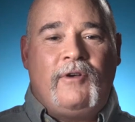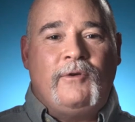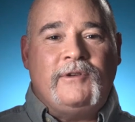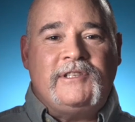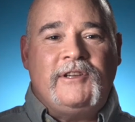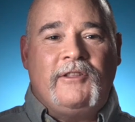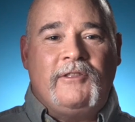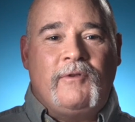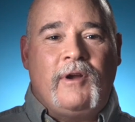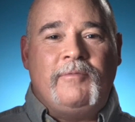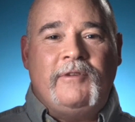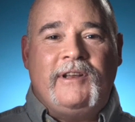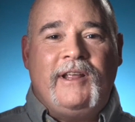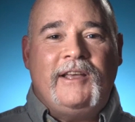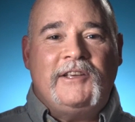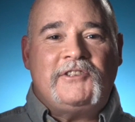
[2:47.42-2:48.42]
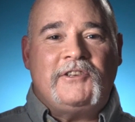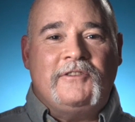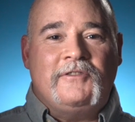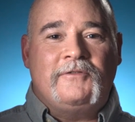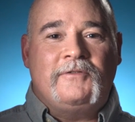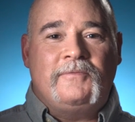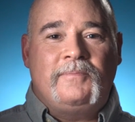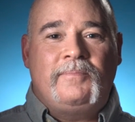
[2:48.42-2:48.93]
always known the reputation
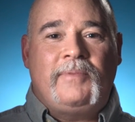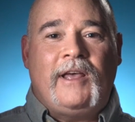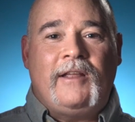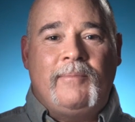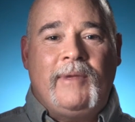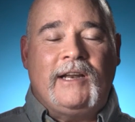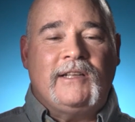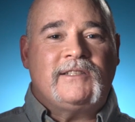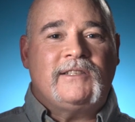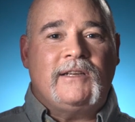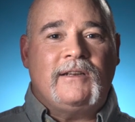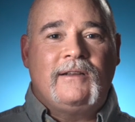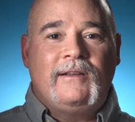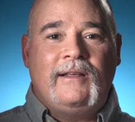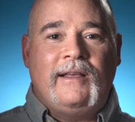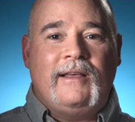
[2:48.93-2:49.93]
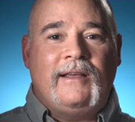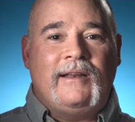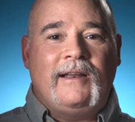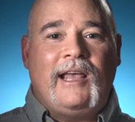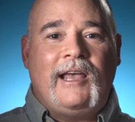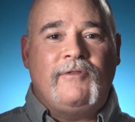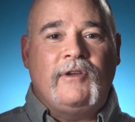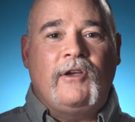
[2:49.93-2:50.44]
of Penn Medicine, and
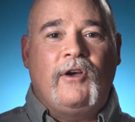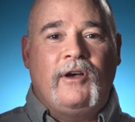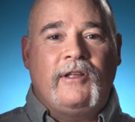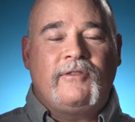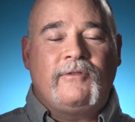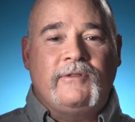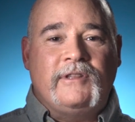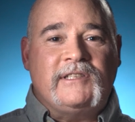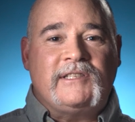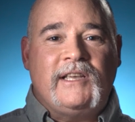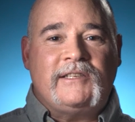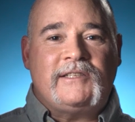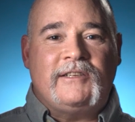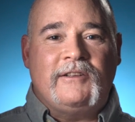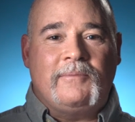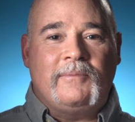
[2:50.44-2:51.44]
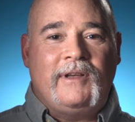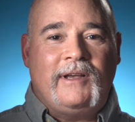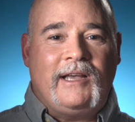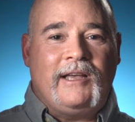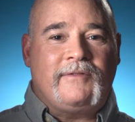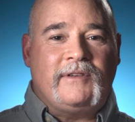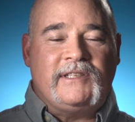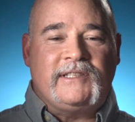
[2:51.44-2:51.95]
having gone through the system,
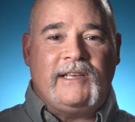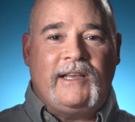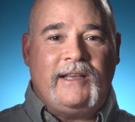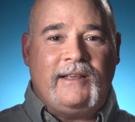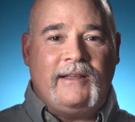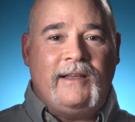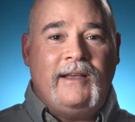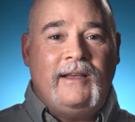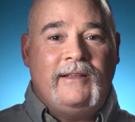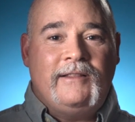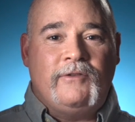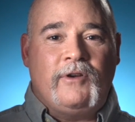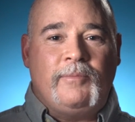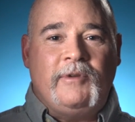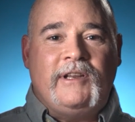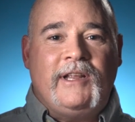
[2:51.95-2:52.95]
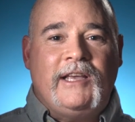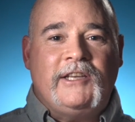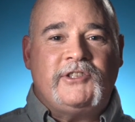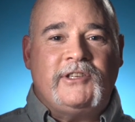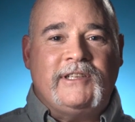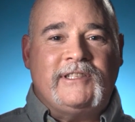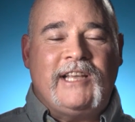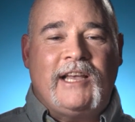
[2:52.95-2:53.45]
I have to say the
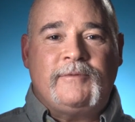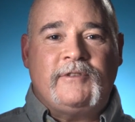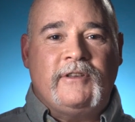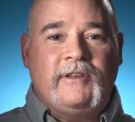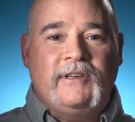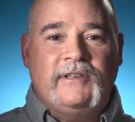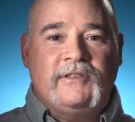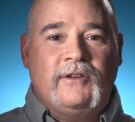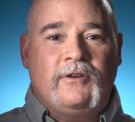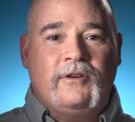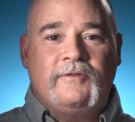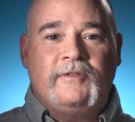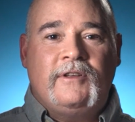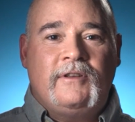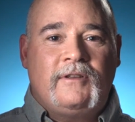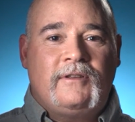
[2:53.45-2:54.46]
reputation is absolutely deserved.